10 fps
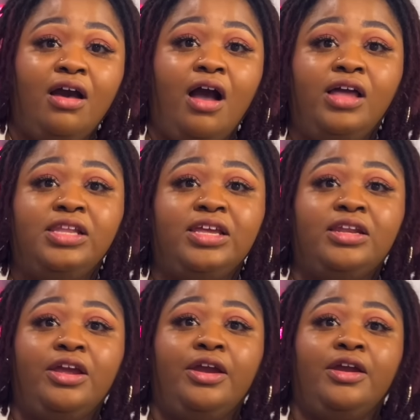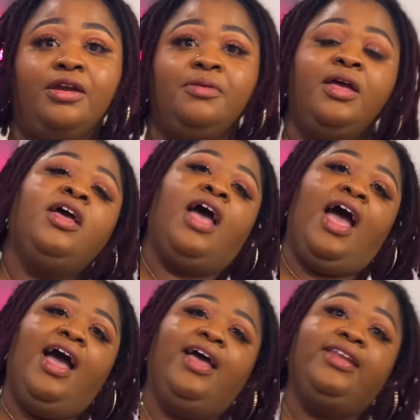cause I was like, kinda, when I,
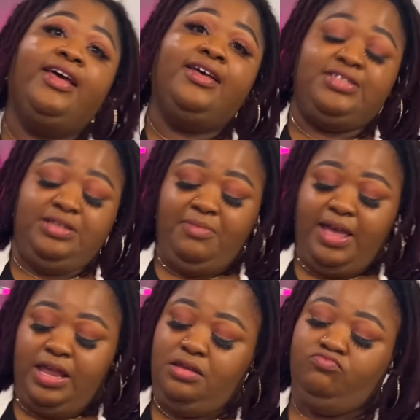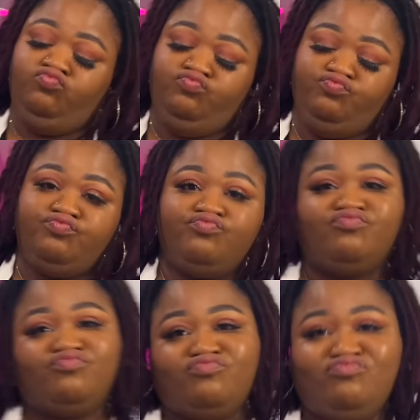first I know got, somebody. I was like,
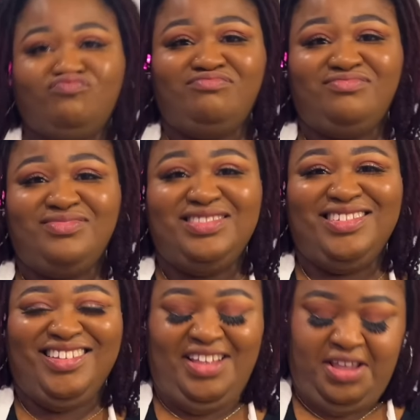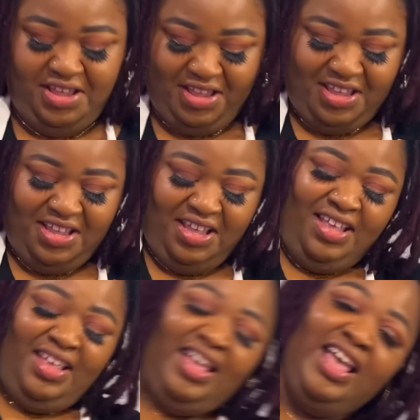kinda, kinda, kinda. Excuse
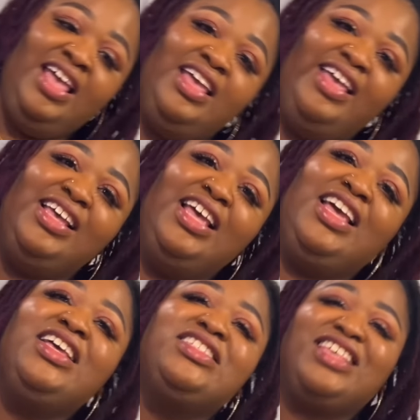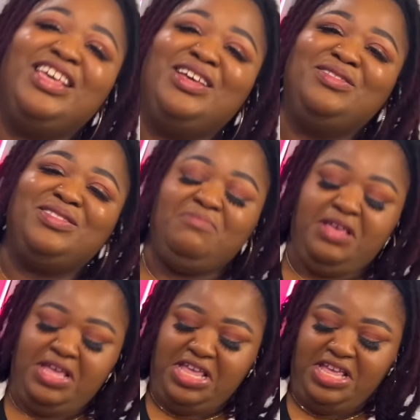me. This is a company
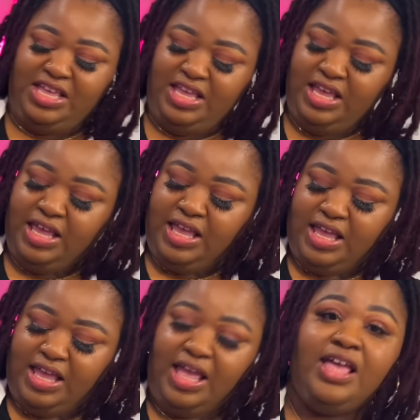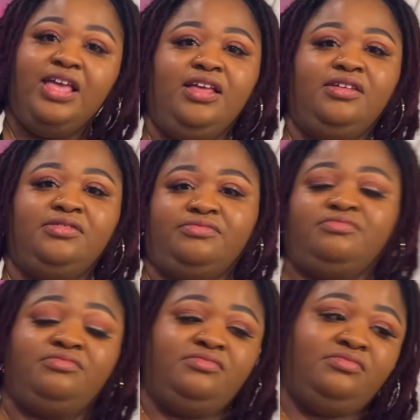me. in California. It's actually pronounced